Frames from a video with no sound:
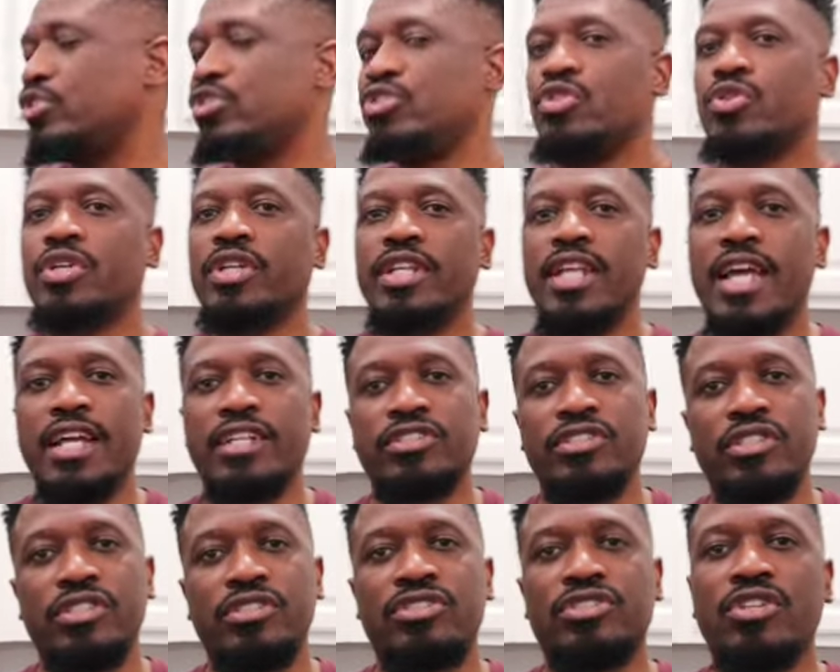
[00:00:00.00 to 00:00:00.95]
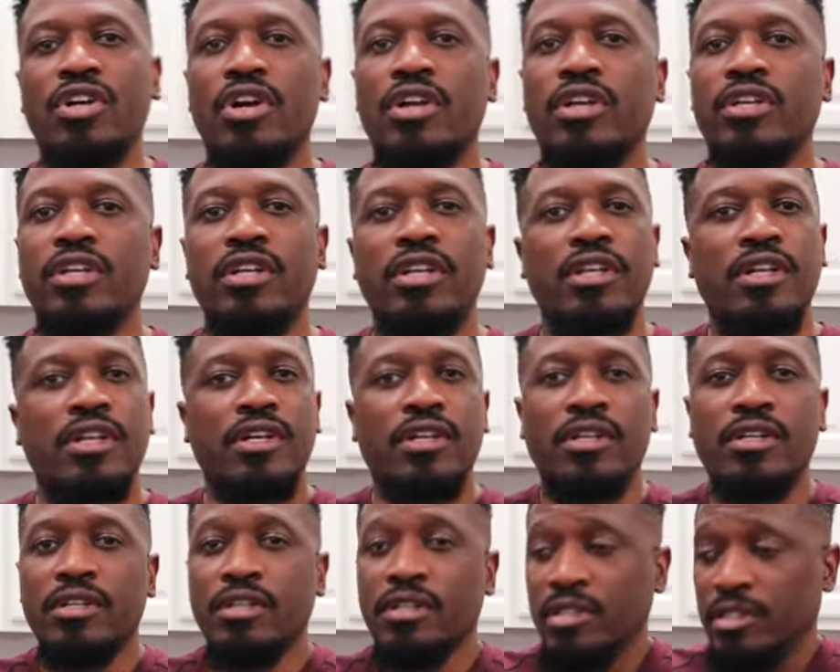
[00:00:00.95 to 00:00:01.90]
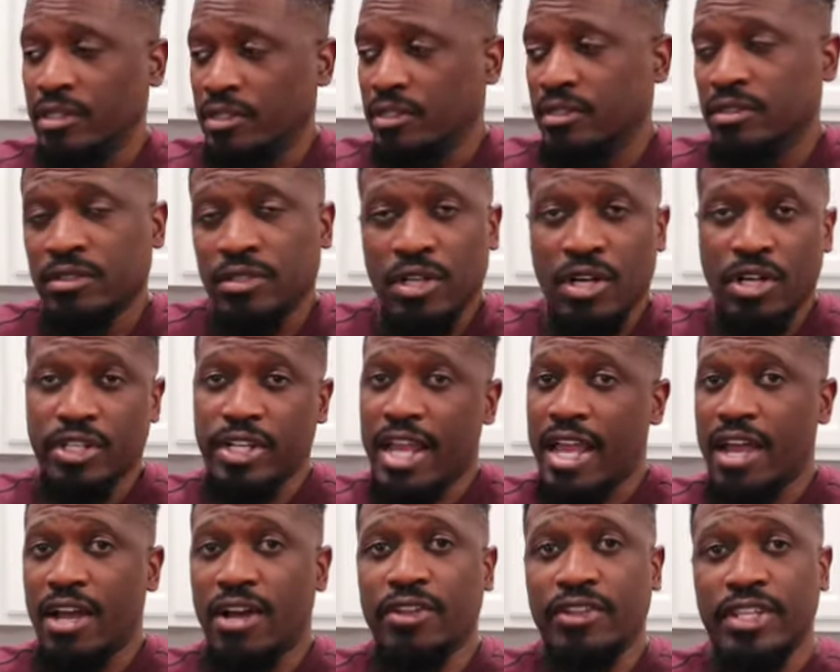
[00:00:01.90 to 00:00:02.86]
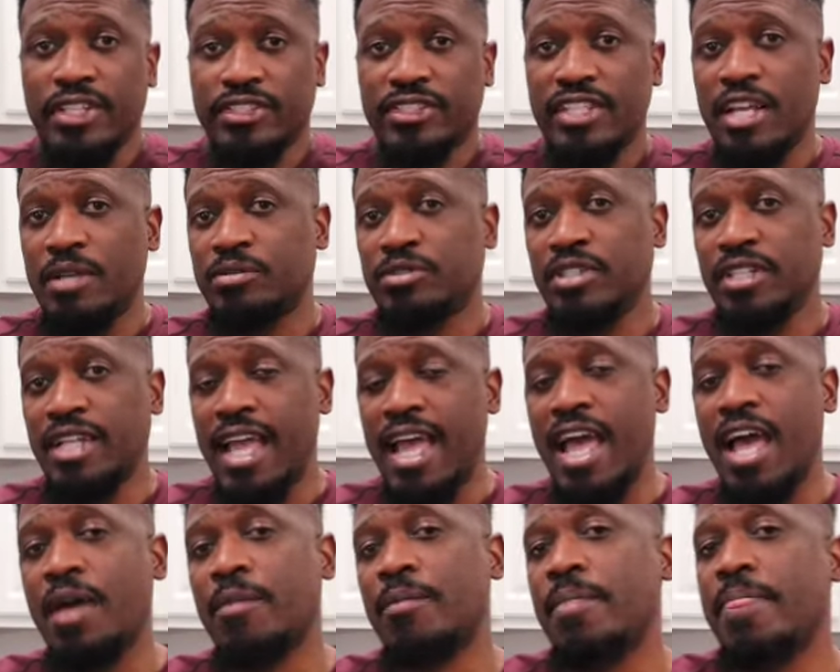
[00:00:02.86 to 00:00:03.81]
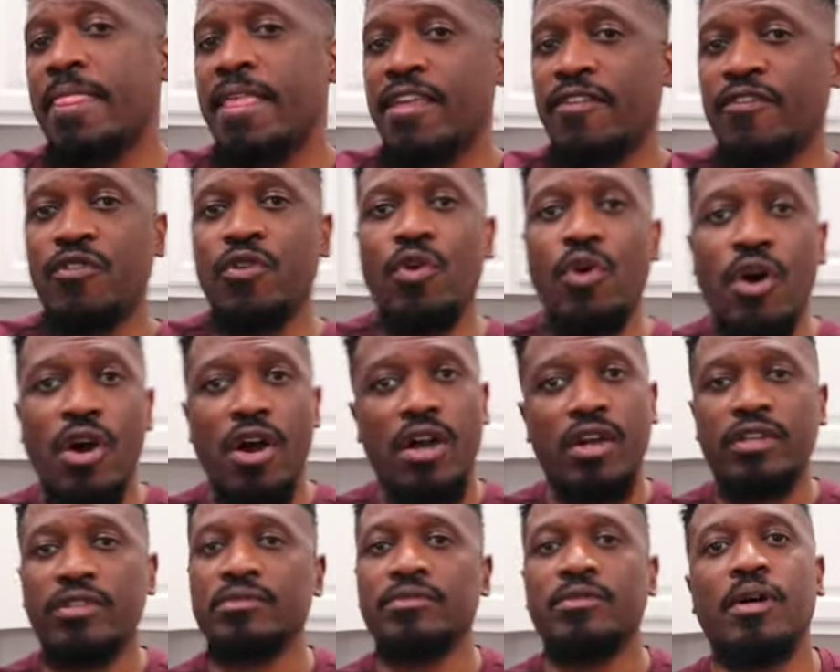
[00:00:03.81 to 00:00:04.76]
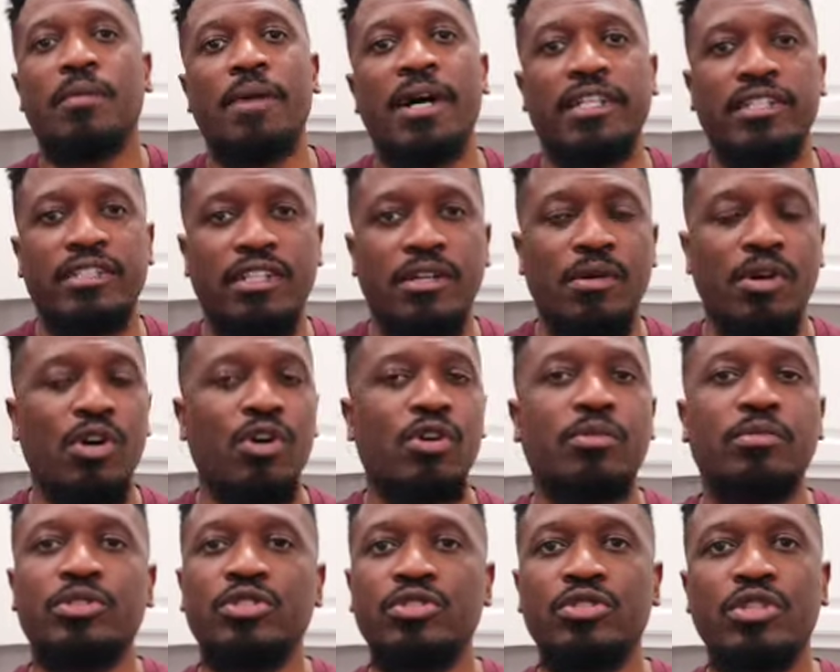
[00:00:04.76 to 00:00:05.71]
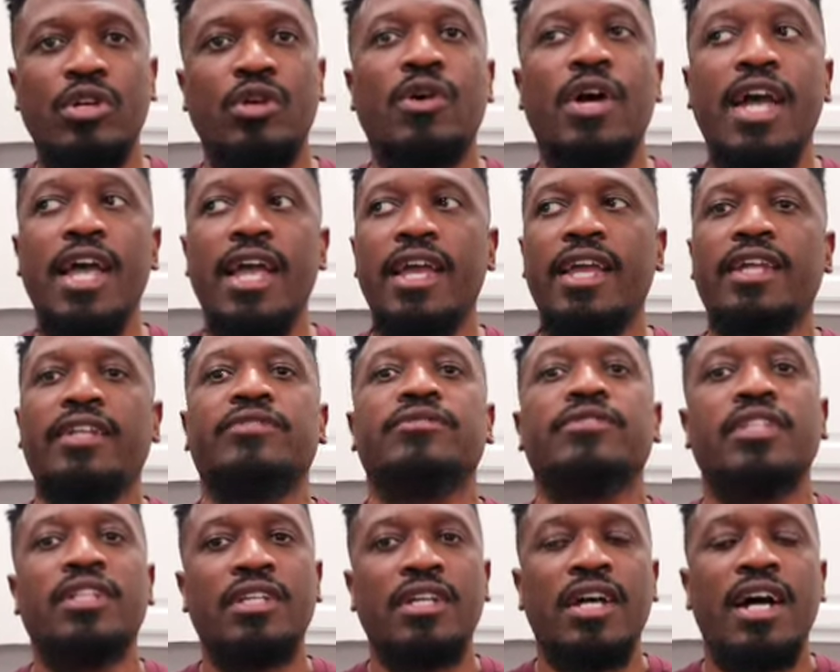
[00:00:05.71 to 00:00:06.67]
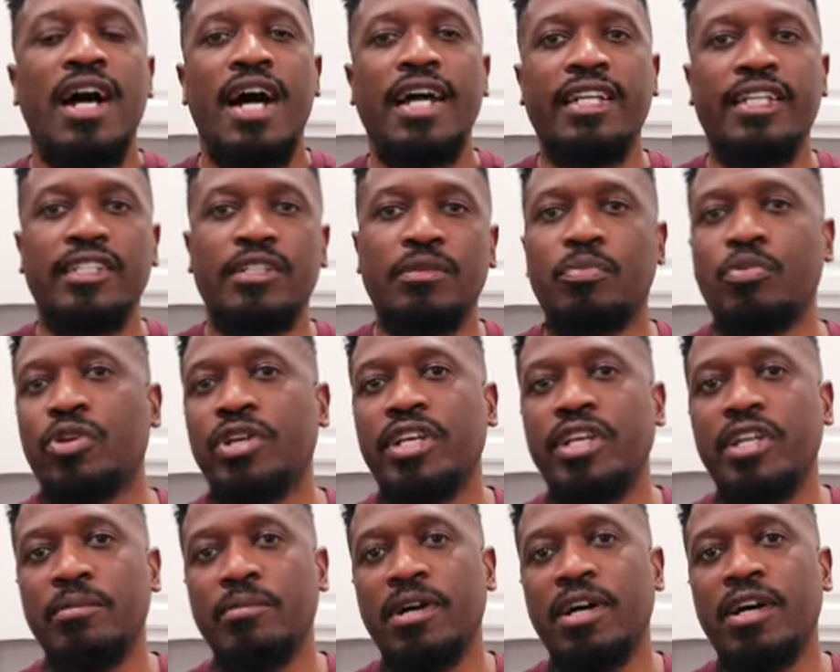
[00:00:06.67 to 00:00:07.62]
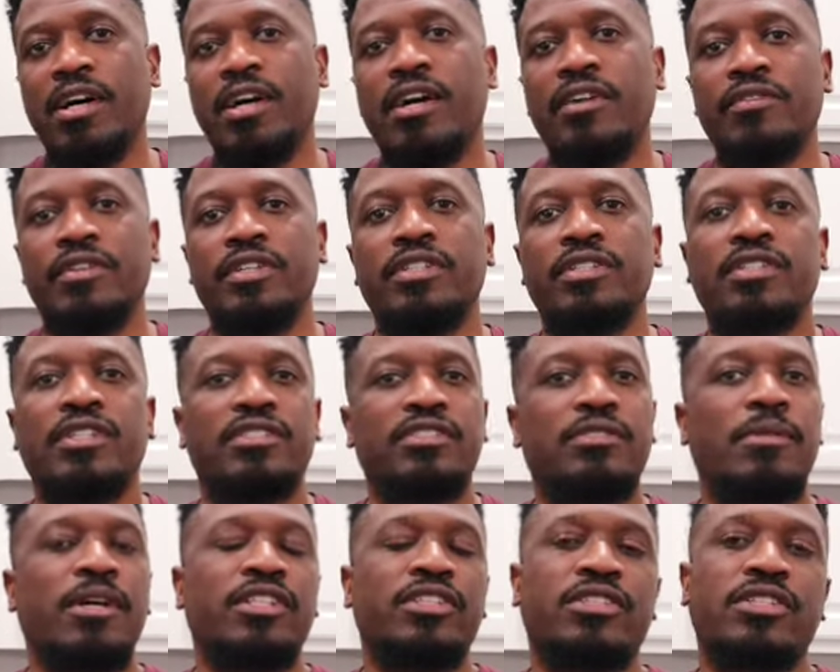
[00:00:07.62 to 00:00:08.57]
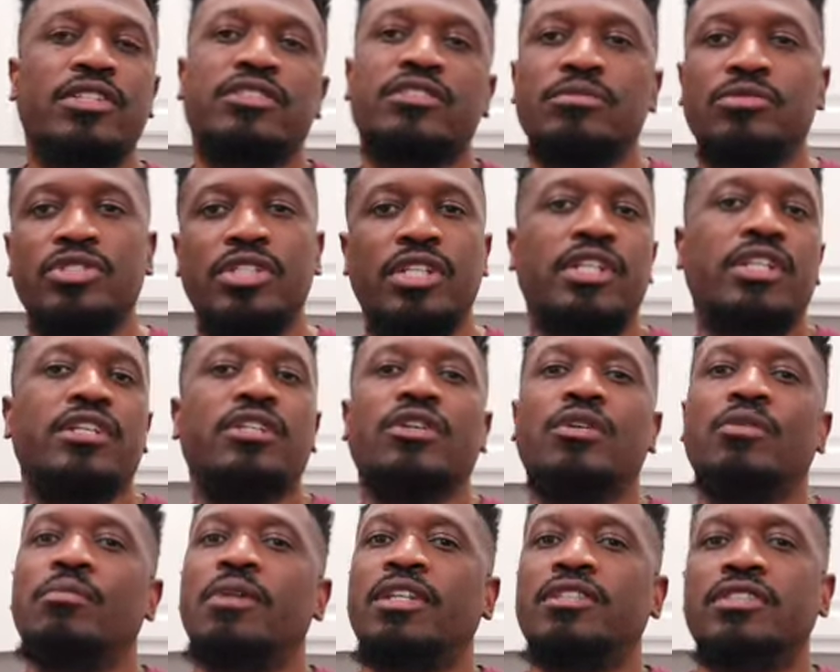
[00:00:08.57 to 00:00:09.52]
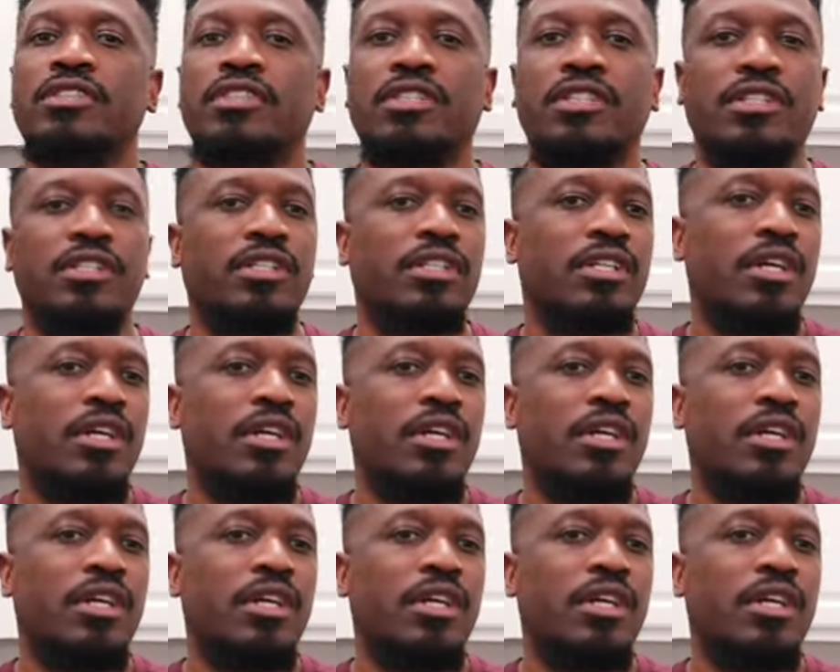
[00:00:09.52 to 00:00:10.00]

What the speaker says: You can actually start on the Samsung app. If you are about to come home, you know, hey, I need to preheat my oven because I'm about to cook some chicken. I'm about to cook